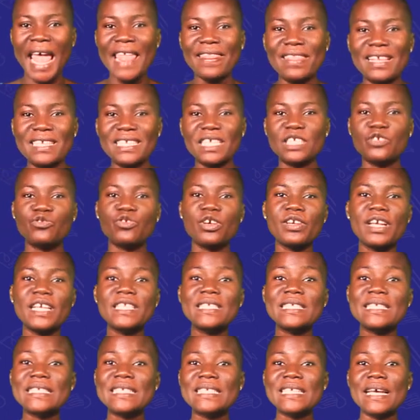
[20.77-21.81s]
There's a drainage
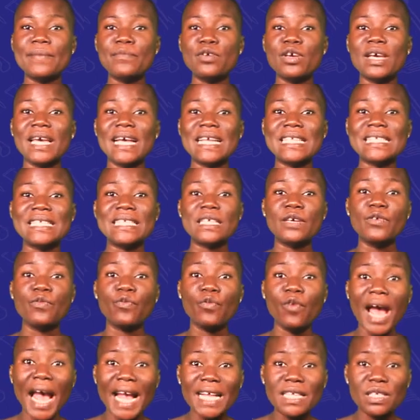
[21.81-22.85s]
system you can see
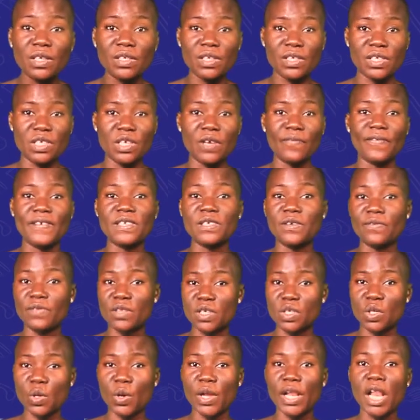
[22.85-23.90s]
right on the surface of the
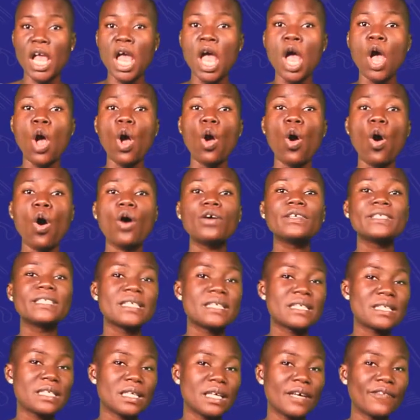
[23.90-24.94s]
soil called the
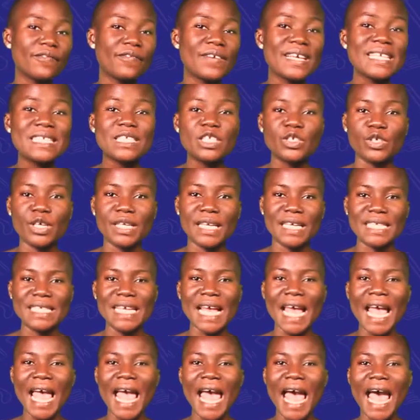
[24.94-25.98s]
surface drainage,
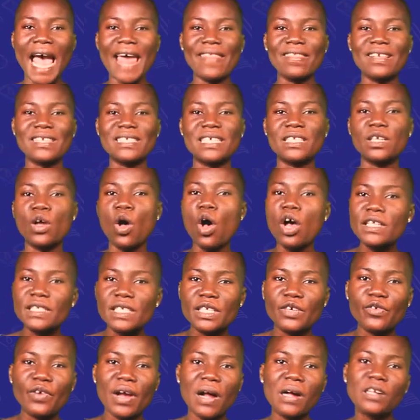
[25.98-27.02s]
and there's an
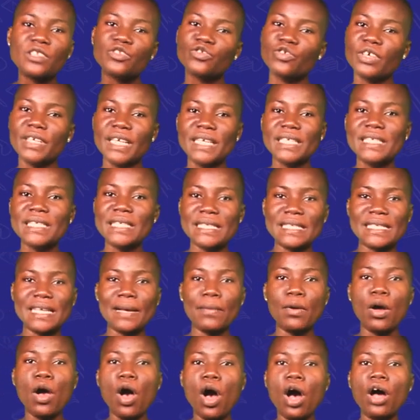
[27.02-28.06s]
underground drainage system
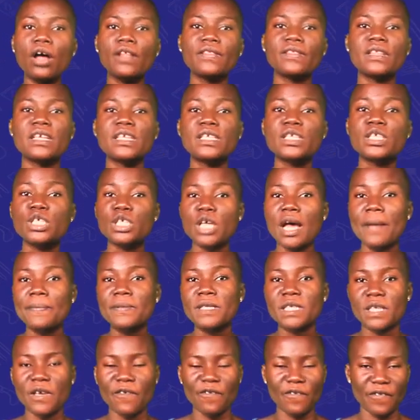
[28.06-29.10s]
called the
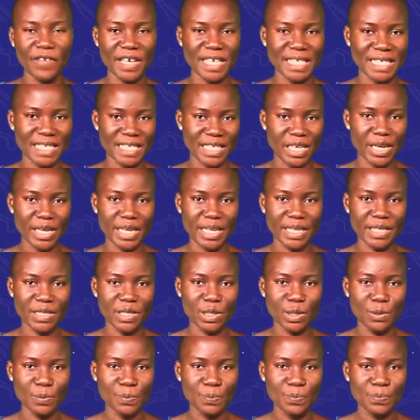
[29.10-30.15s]
subsurface drainage.